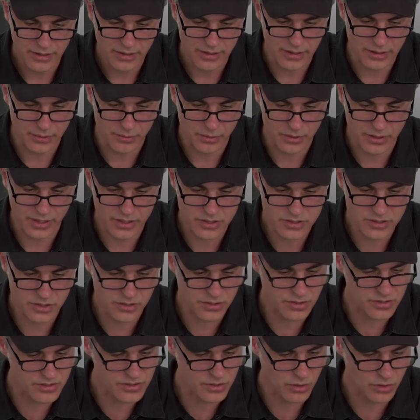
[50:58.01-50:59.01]
in relation
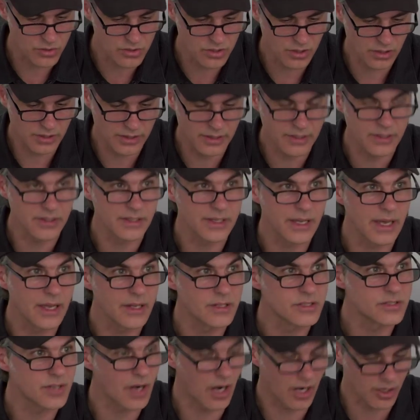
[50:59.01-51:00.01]
to socially
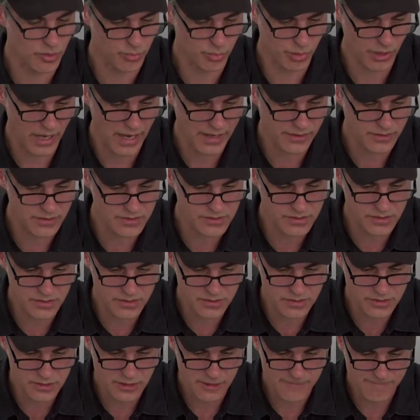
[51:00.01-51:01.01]
engaged art
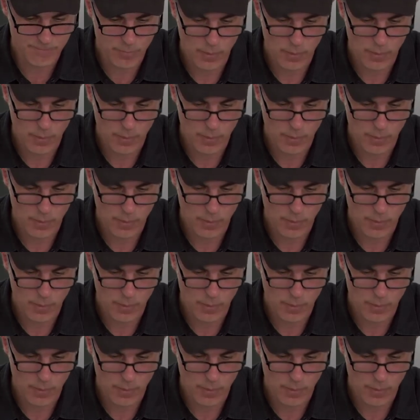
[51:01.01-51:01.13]
practices.